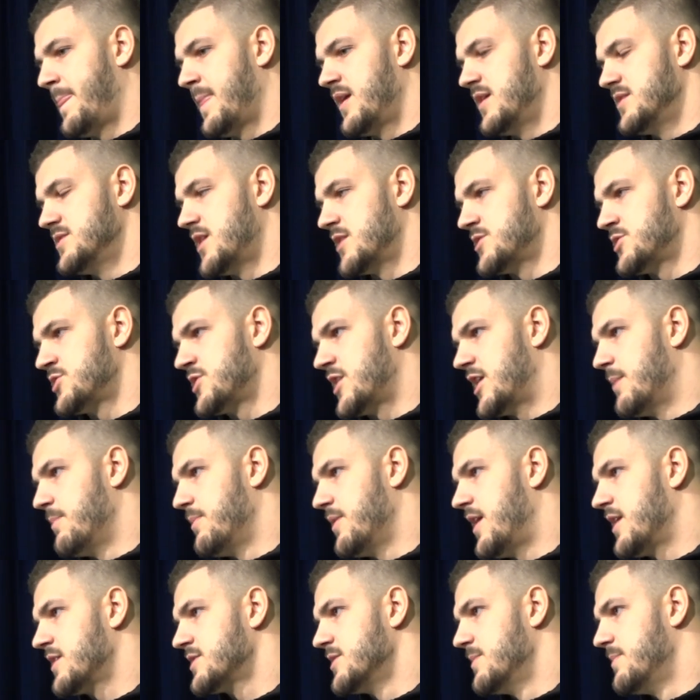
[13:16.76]
he's not just trying to
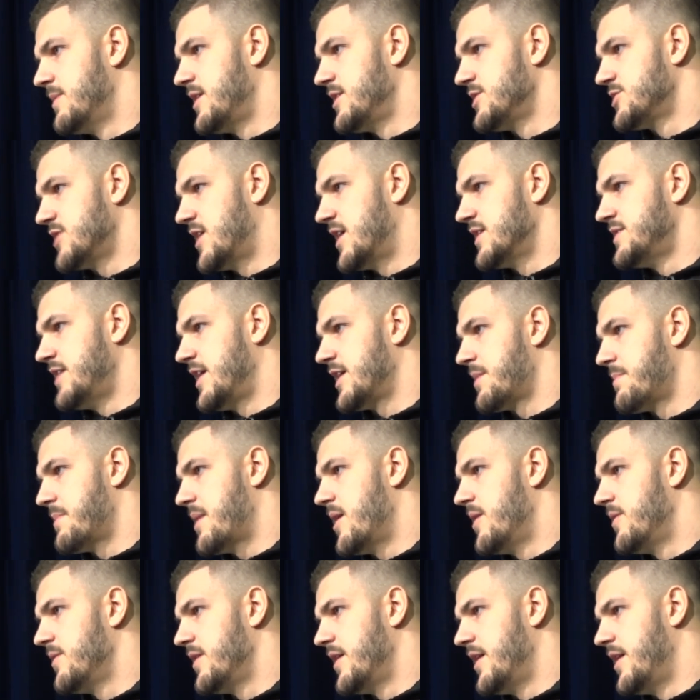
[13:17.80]
block somebody, he's trying to take him
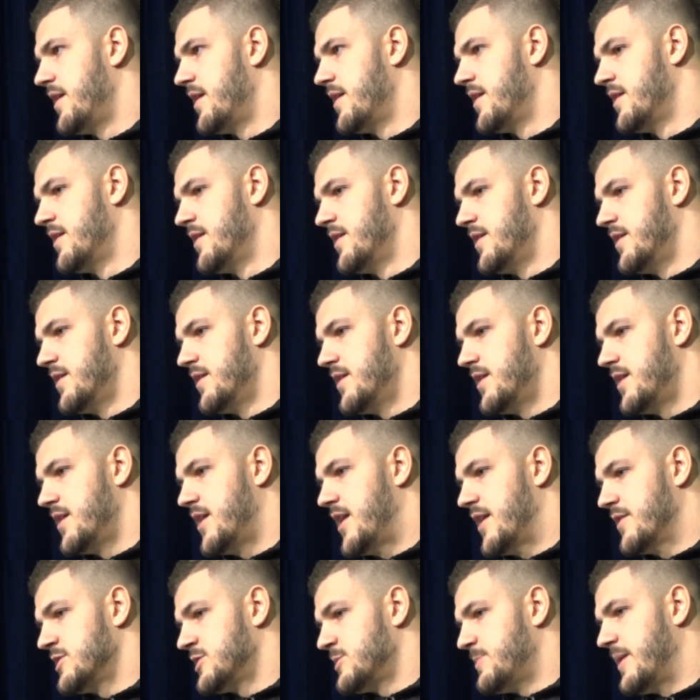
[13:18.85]
out. And uh,
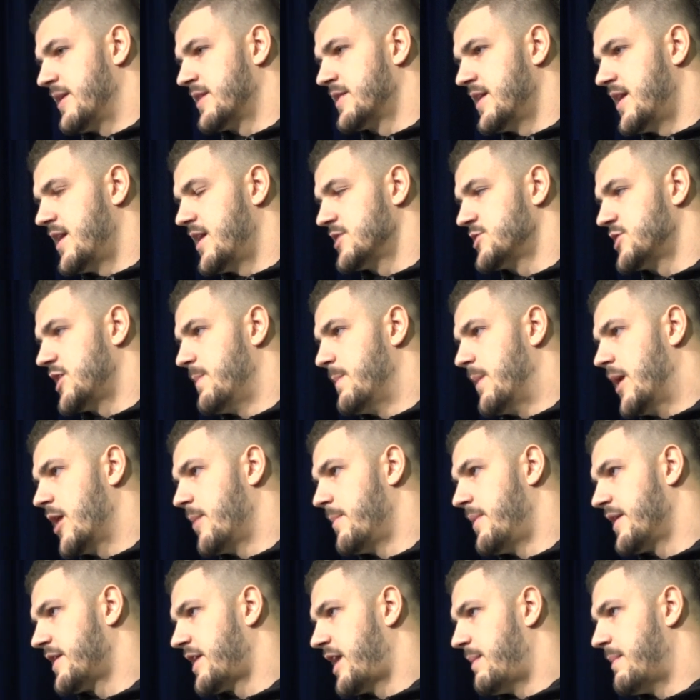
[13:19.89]
I respect that. I try to model
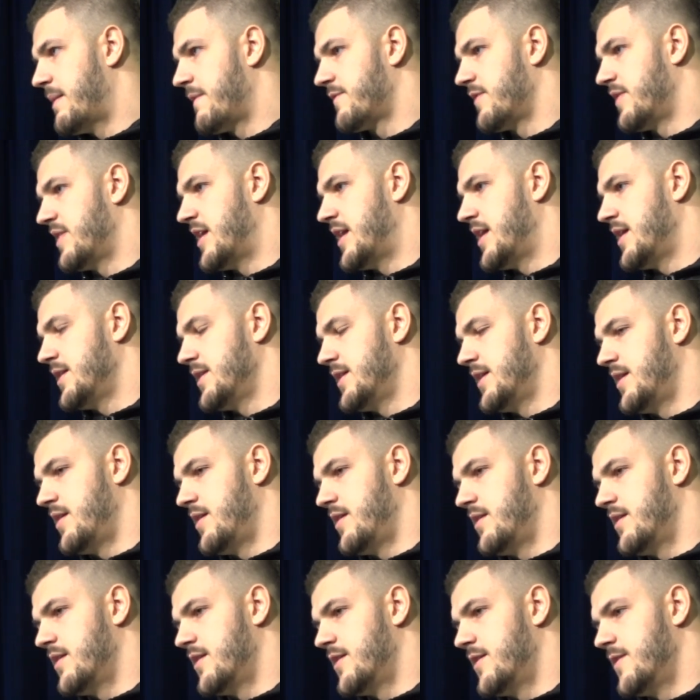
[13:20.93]
my game after that.
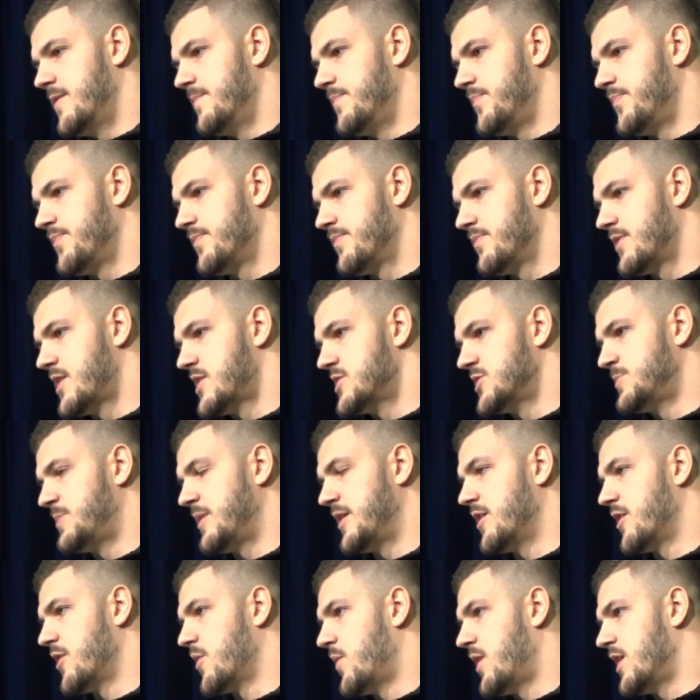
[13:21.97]
And um, just being
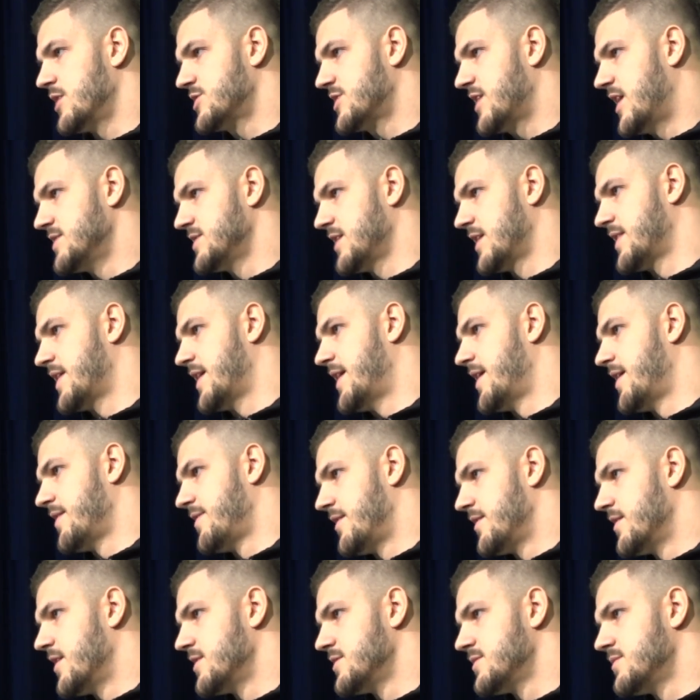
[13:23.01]
able to watch guys like that, I
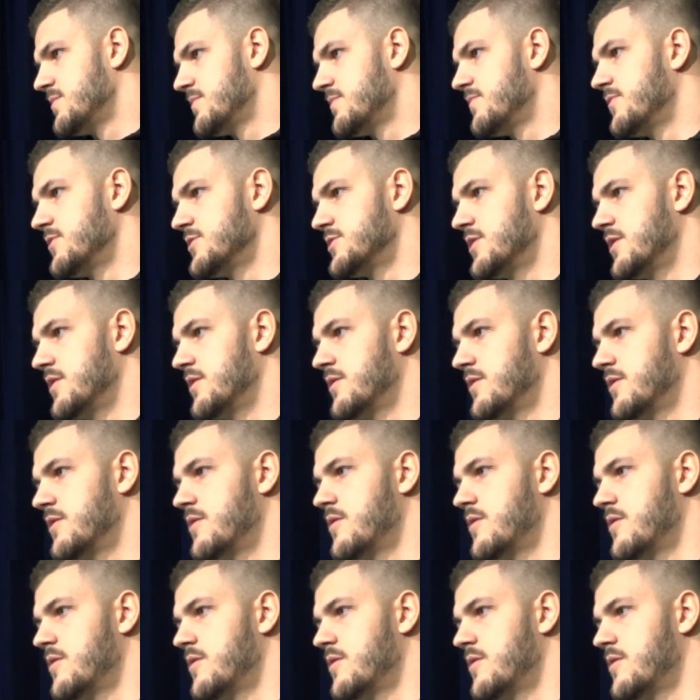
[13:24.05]
think that's for sure.